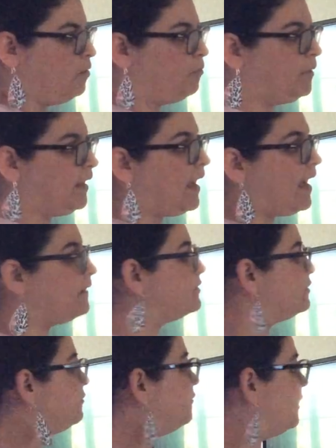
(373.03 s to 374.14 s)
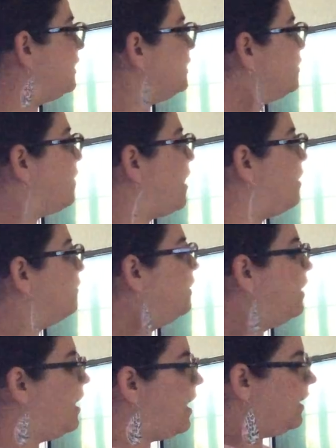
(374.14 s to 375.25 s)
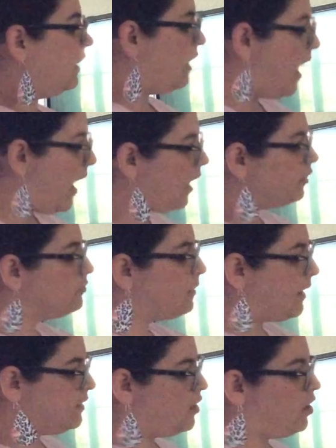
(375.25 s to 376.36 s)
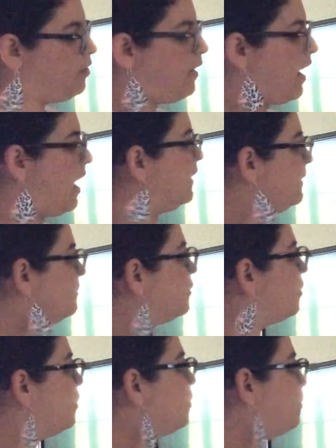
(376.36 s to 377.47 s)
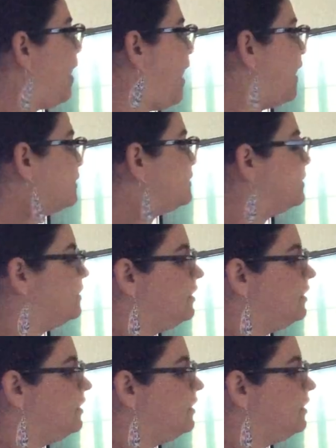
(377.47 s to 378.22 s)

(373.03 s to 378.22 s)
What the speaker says: We have to figure out, how do I know I am correct?